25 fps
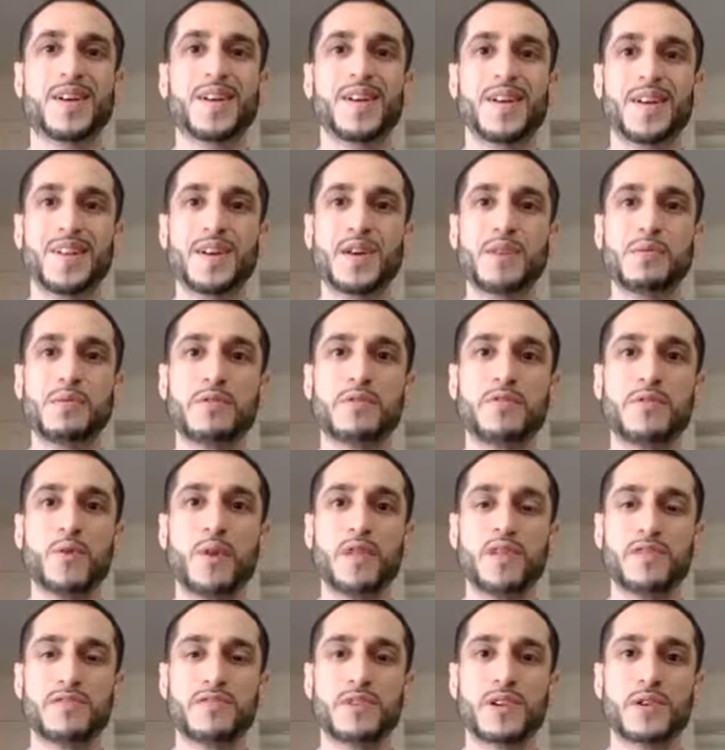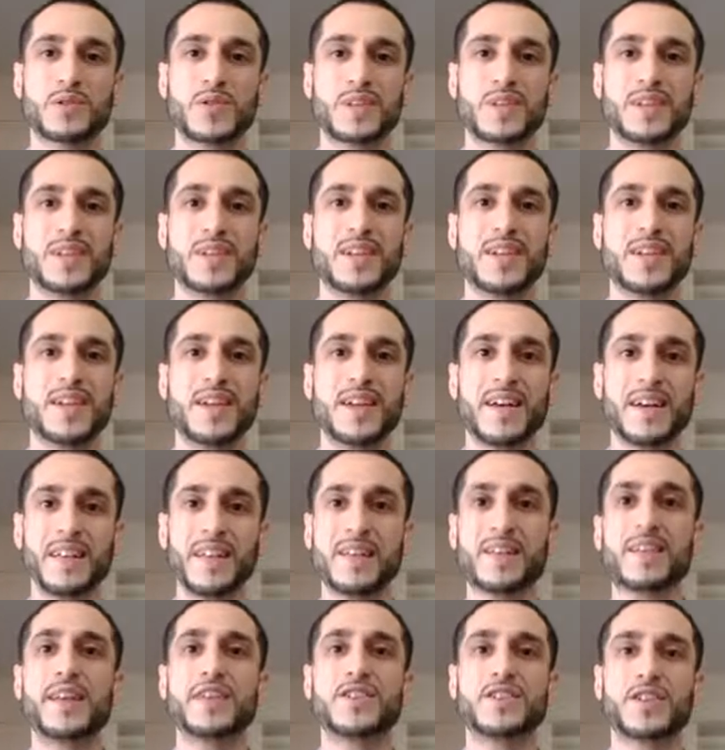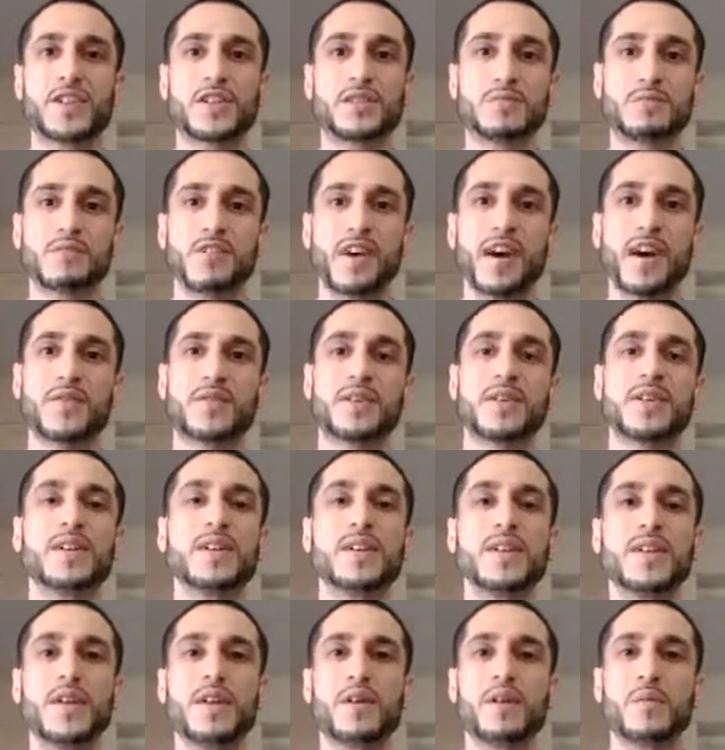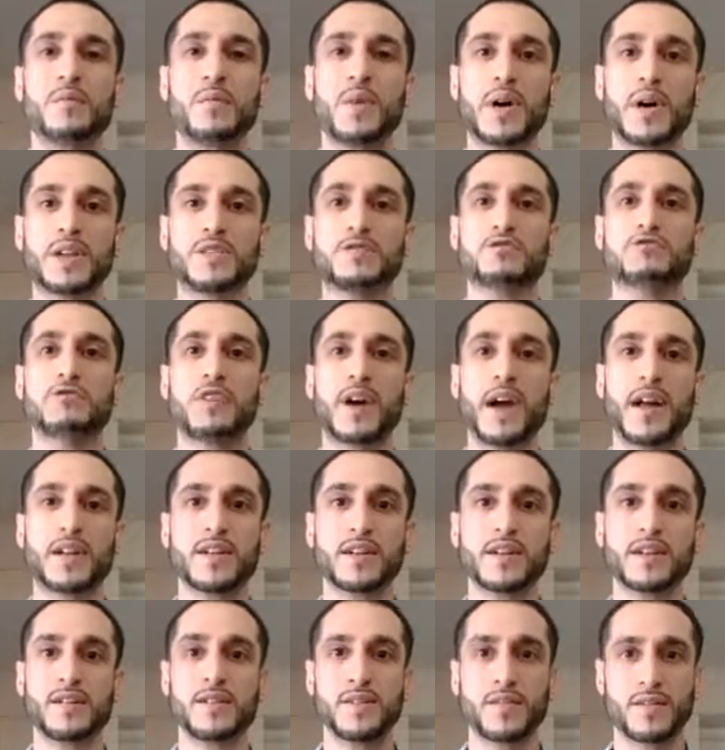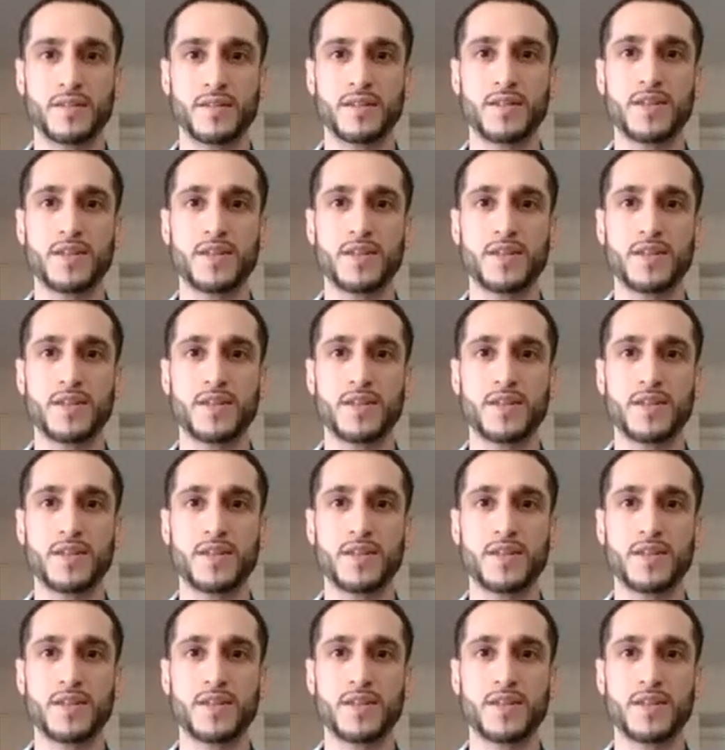before the roast it, and then they turn brown. But try to,